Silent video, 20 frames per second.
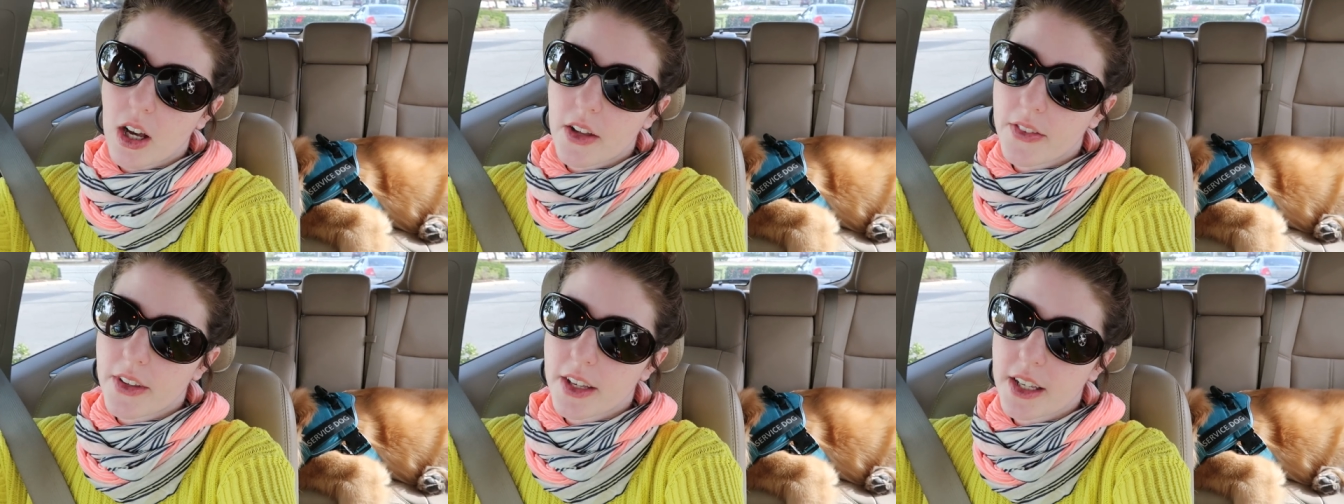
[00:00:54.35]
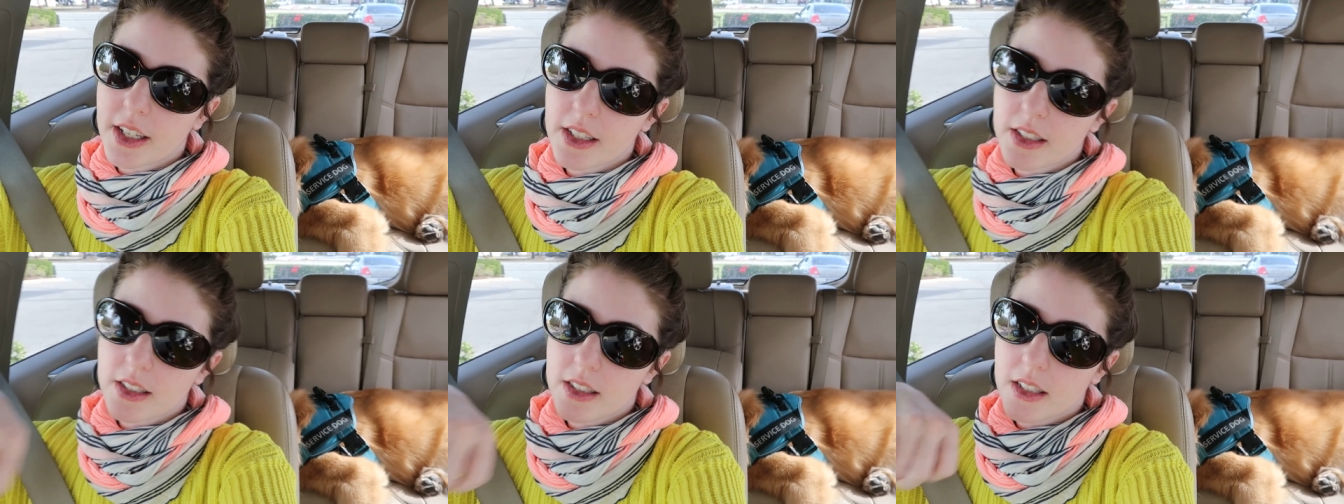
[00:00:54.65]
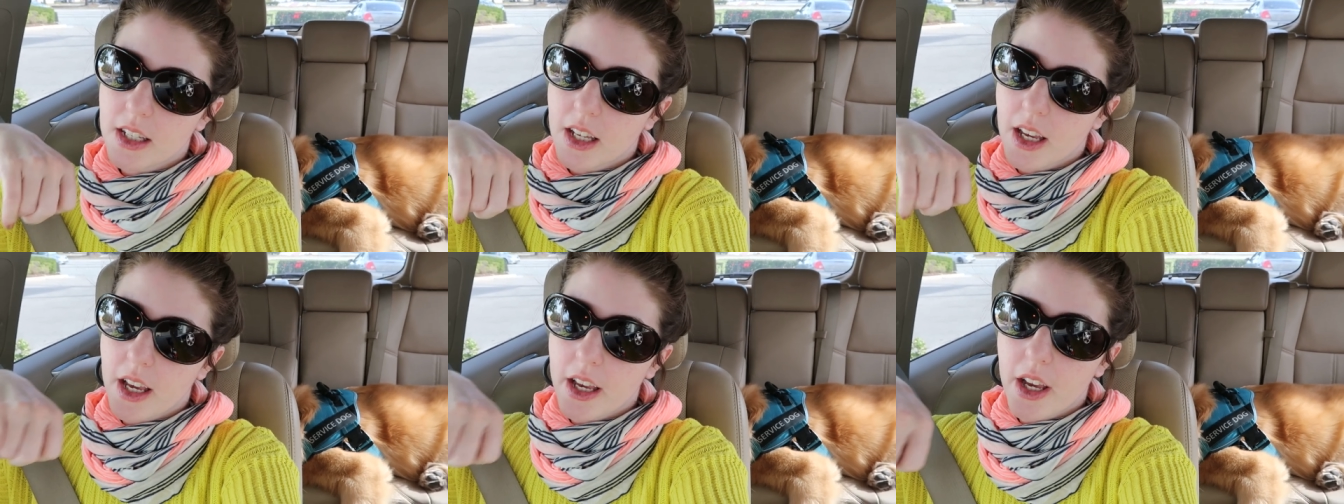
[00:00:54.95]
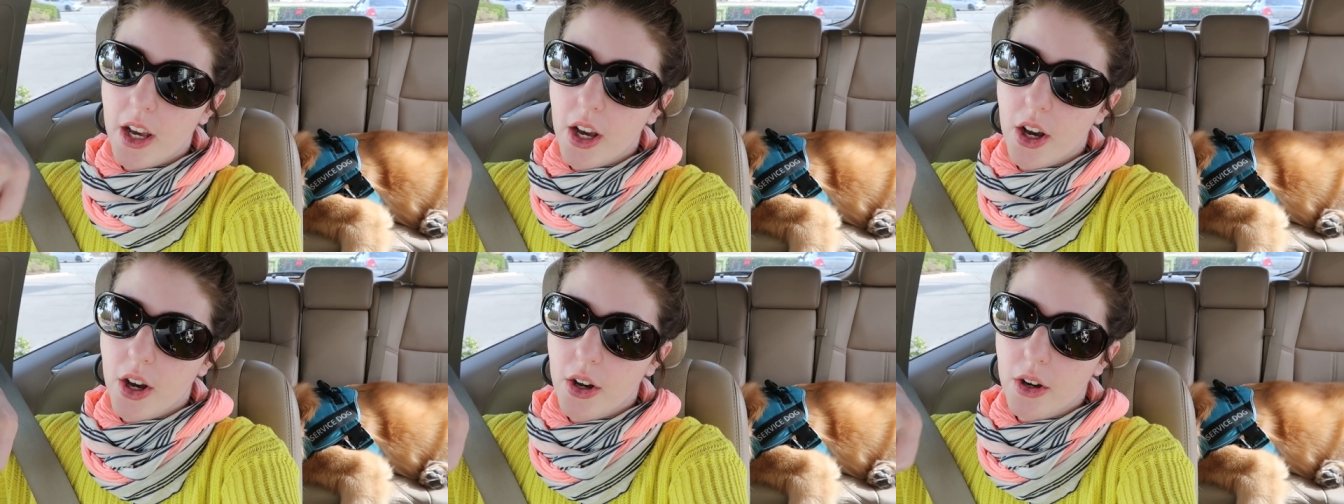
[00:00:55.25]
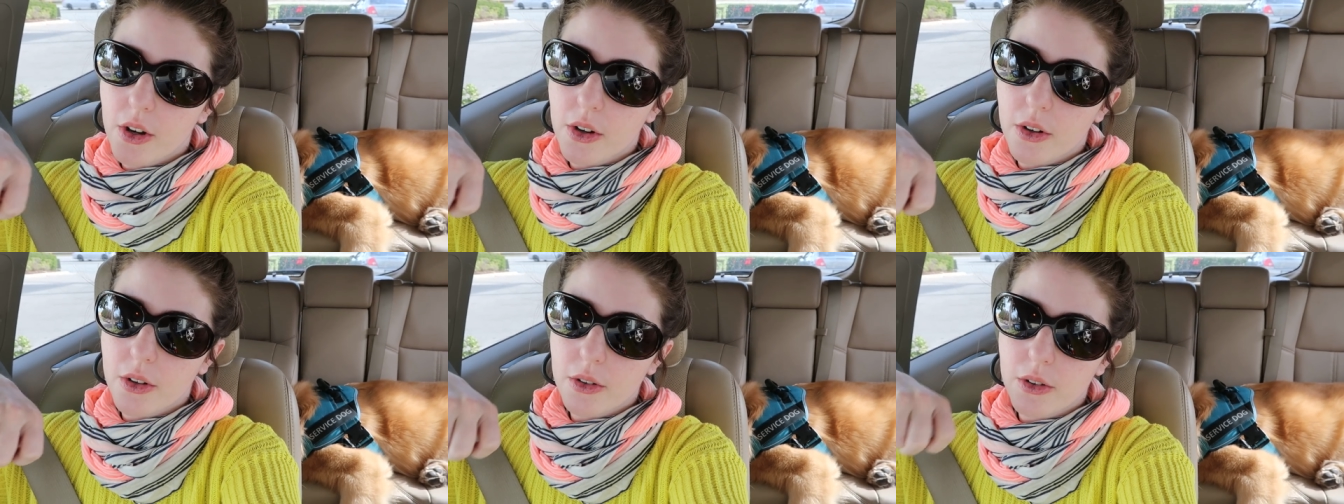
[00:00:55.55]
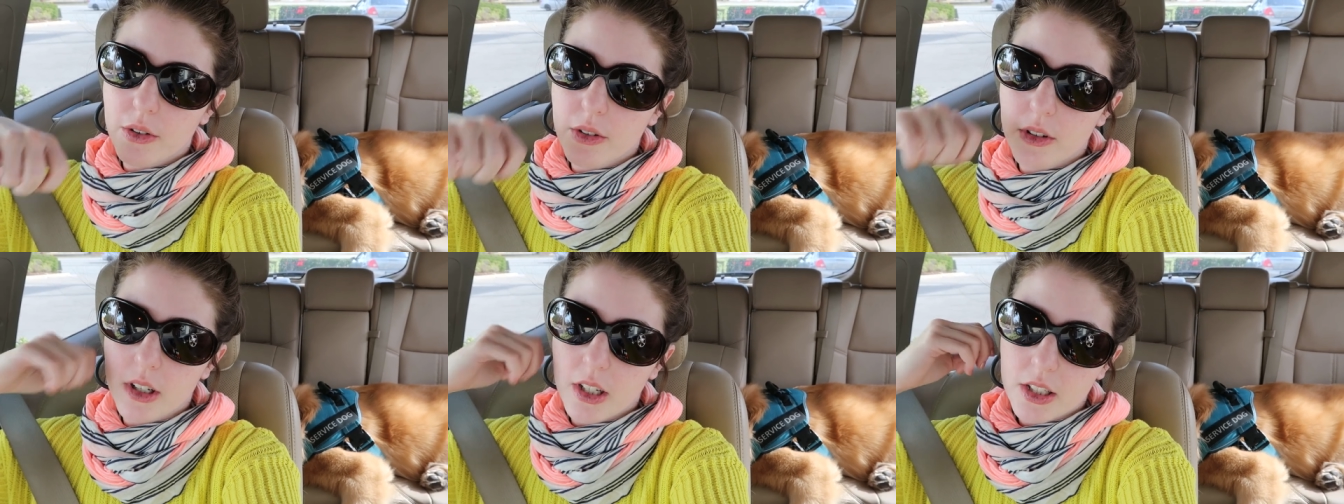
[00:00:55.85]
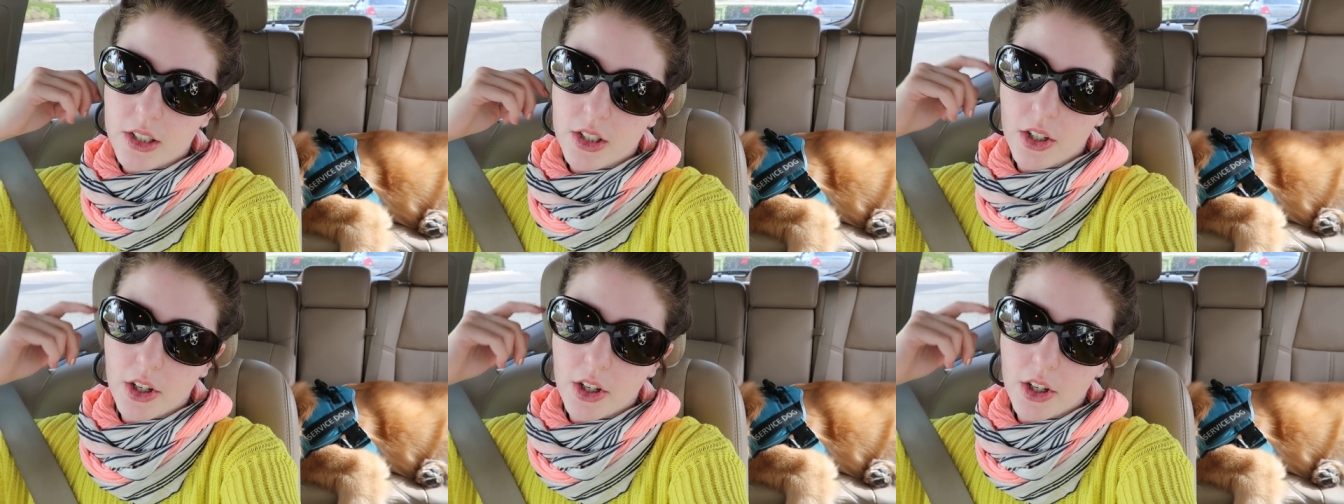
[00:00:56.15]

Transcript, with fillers: on the that Histiao,